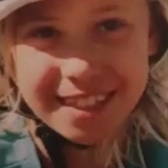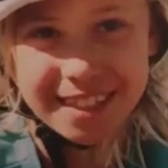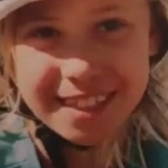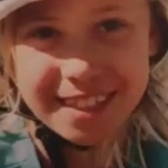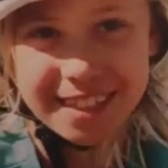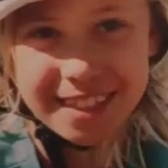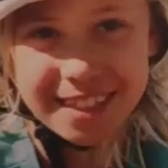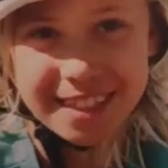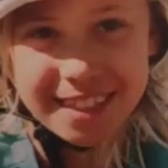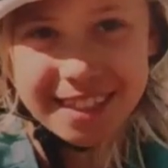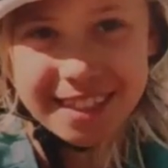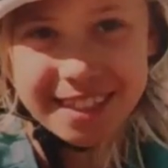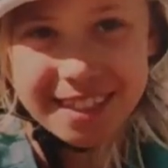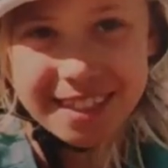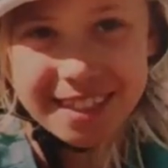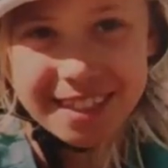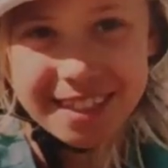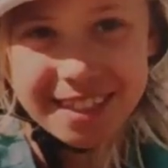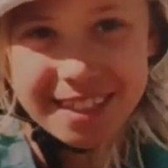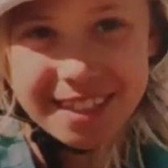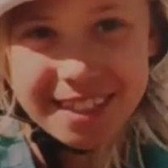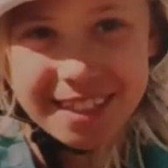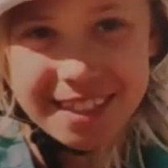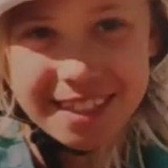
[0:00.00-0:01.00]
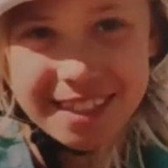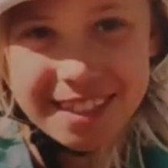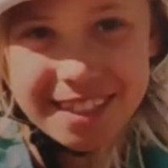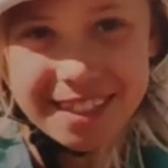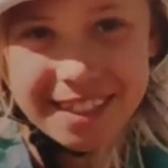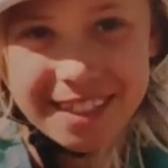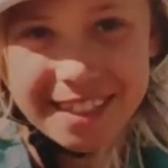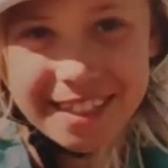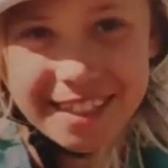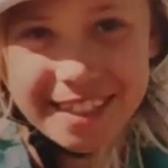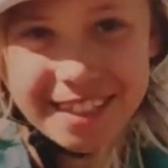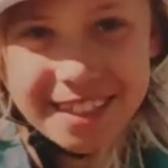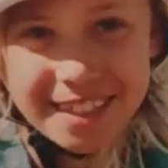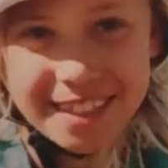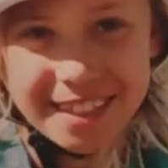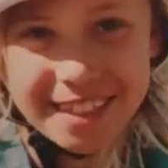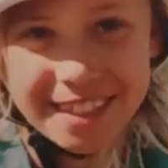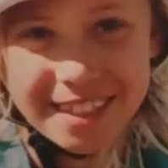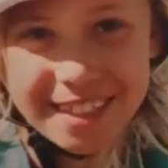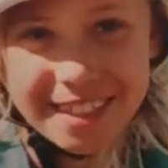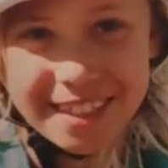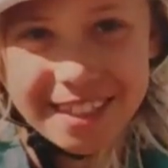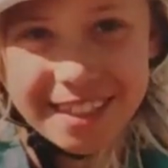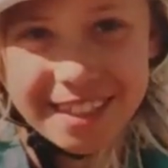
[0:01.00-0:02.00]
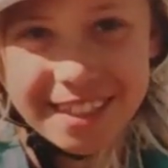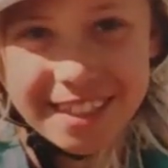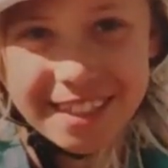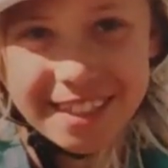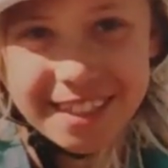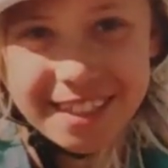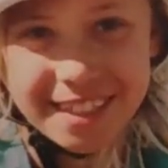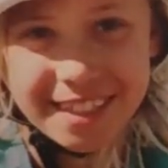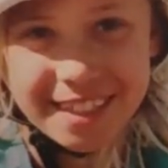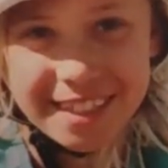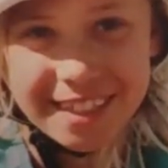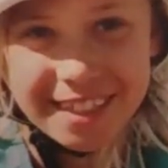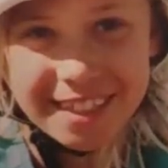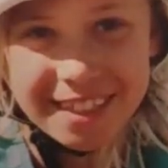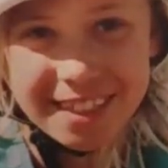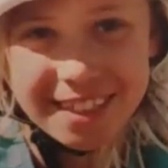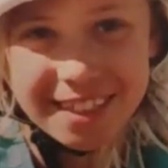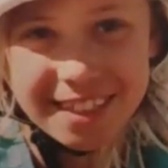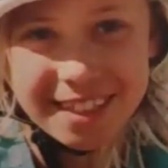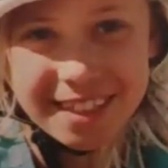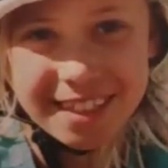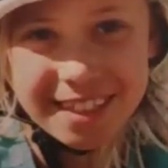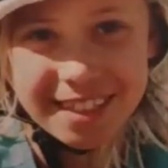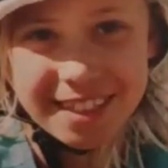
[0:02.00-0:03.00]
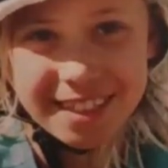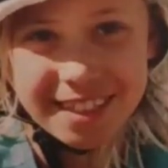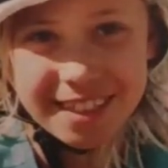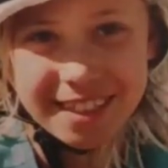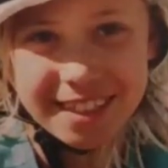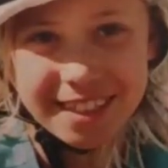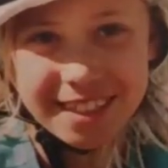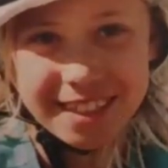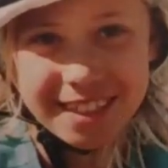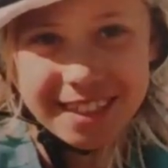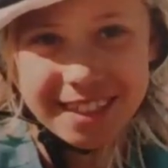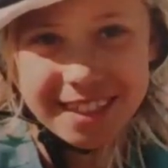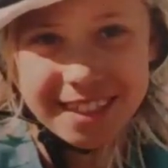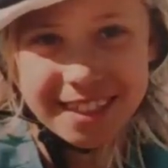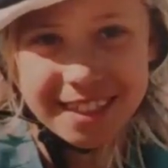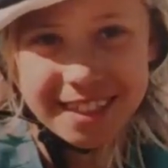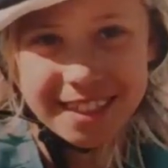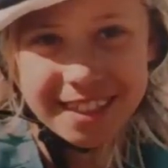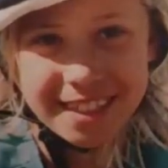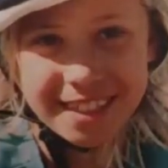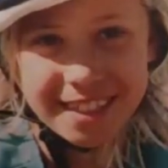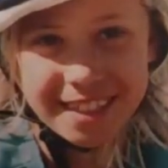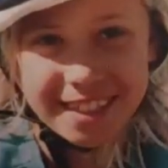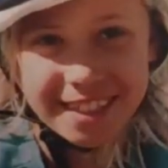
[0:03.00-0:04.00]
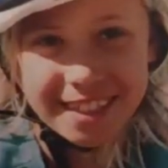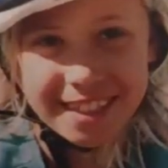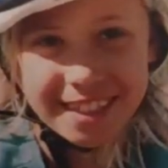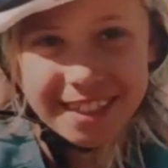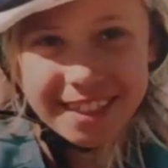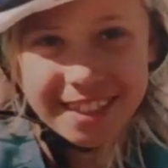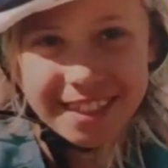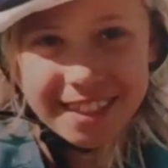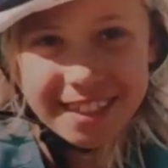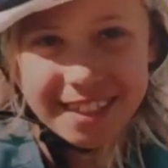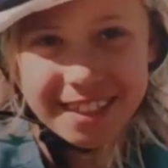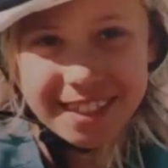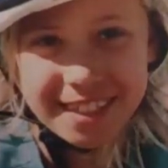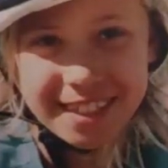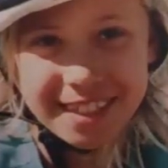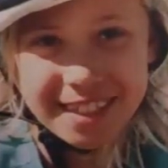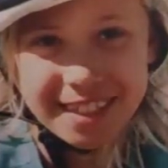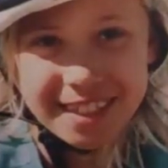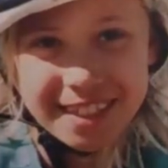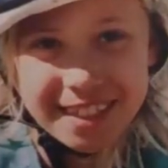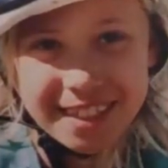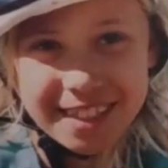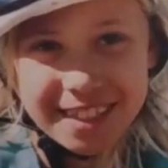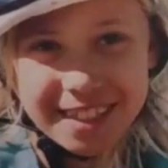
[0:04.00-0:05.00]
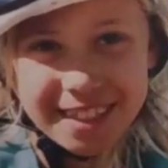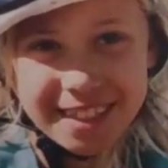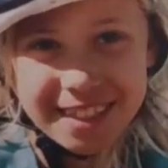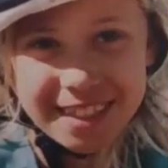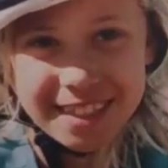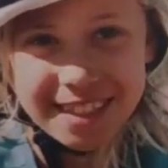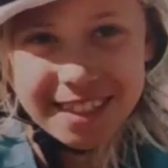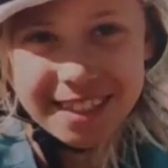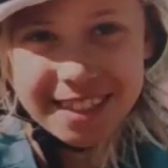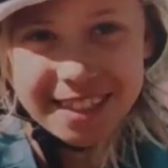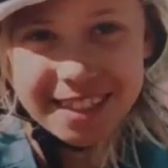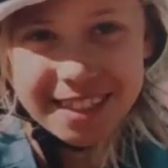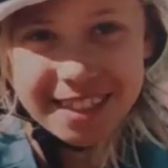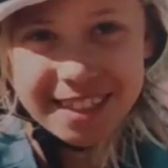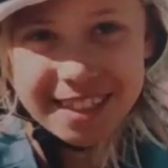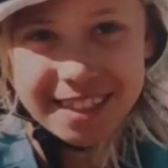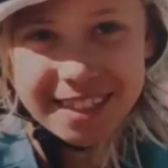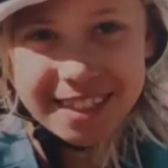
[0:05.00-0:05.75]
(not speaking)